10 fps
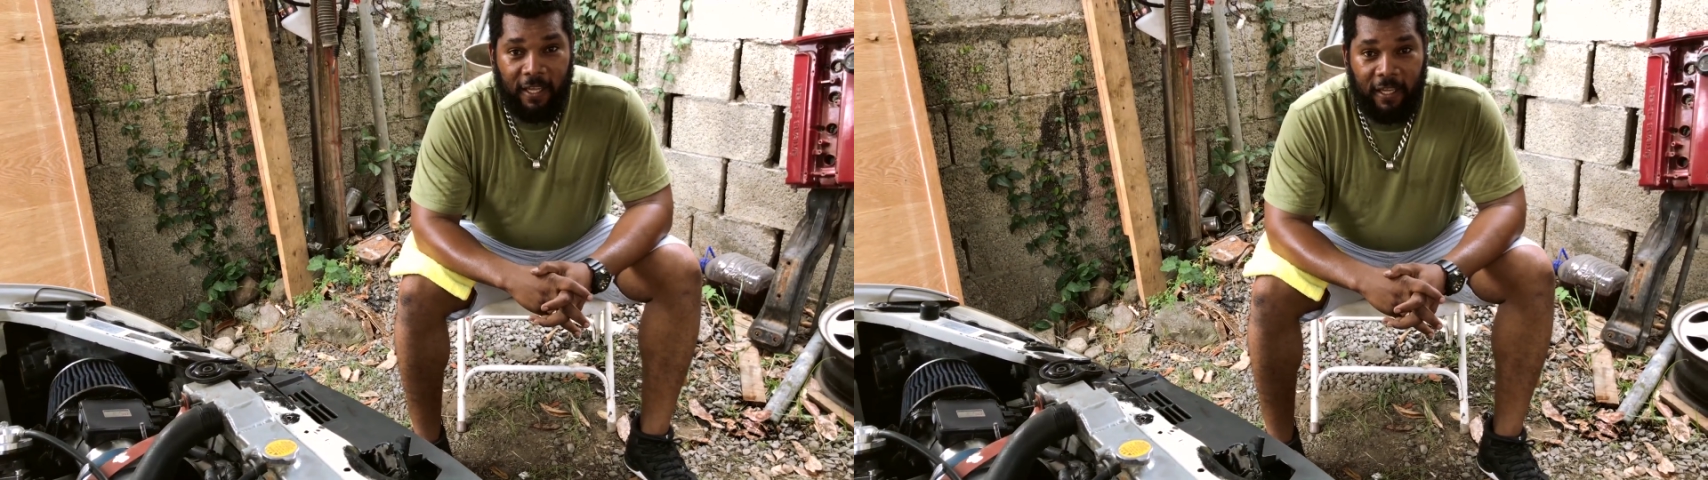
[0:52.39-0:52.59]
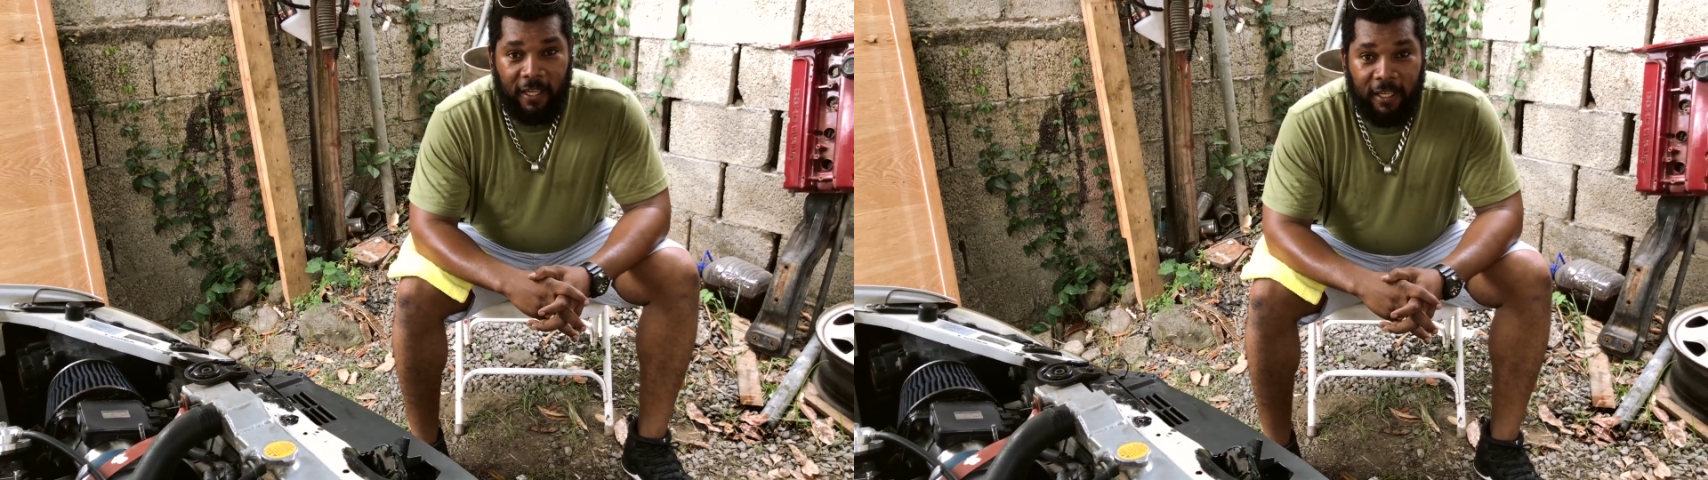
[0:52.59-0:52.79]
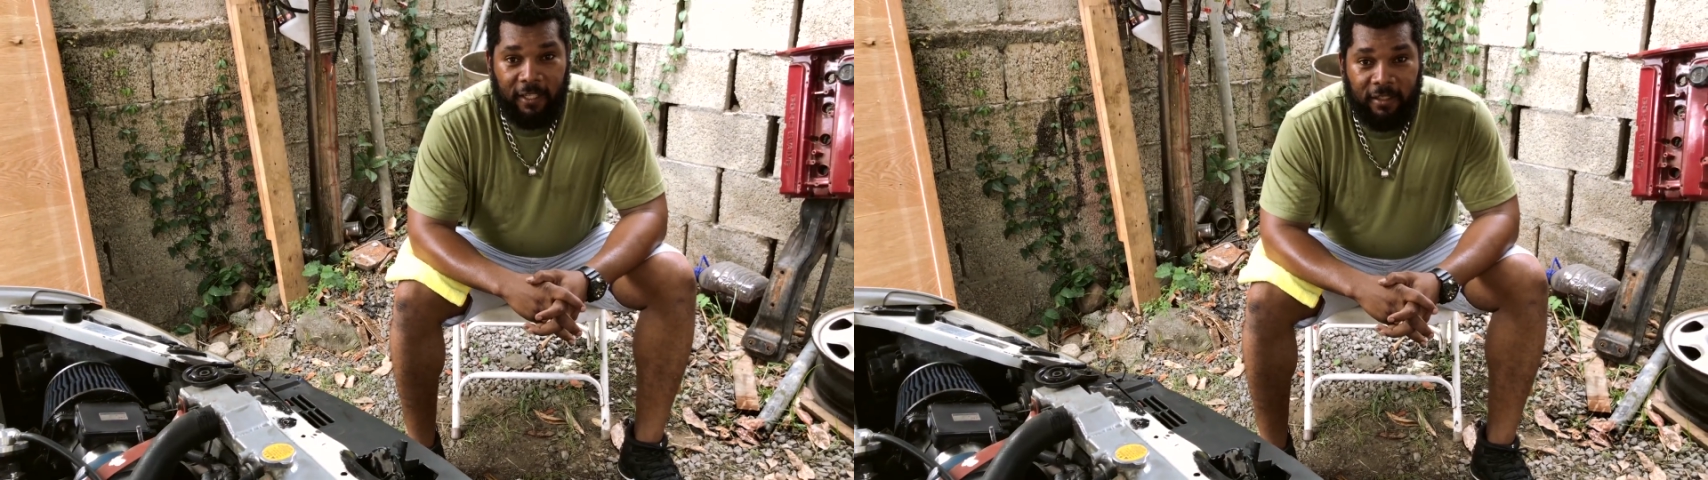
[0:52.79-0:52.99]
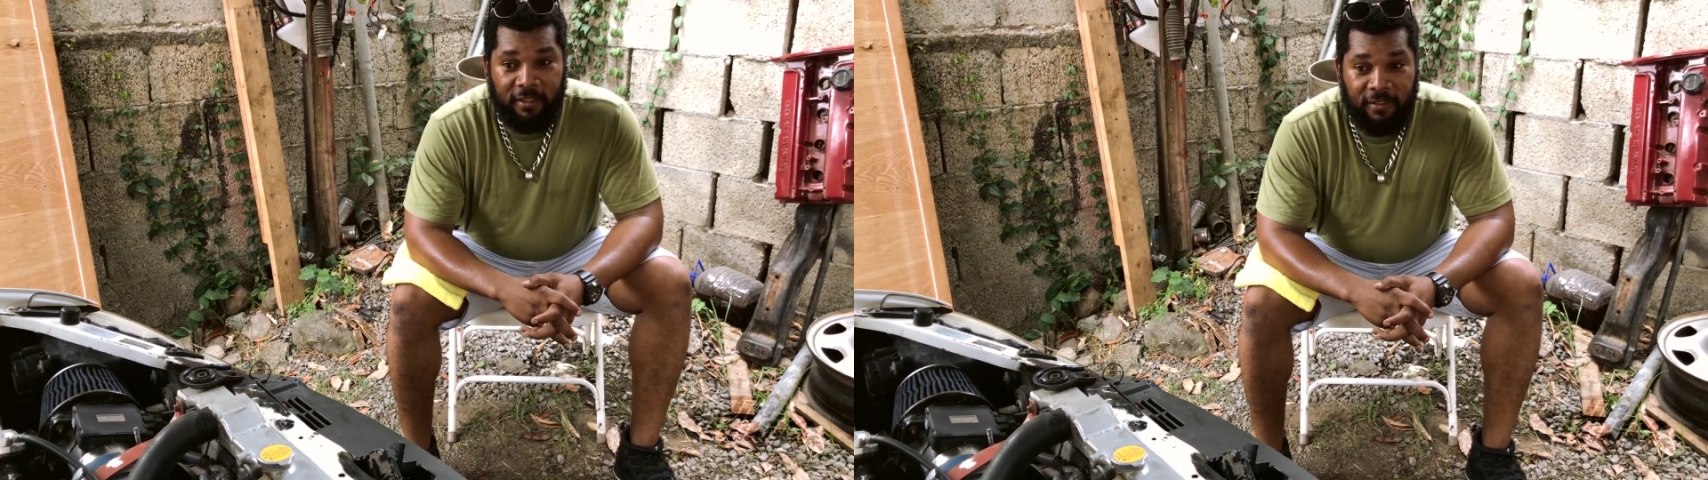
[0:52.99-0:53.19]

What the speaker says: and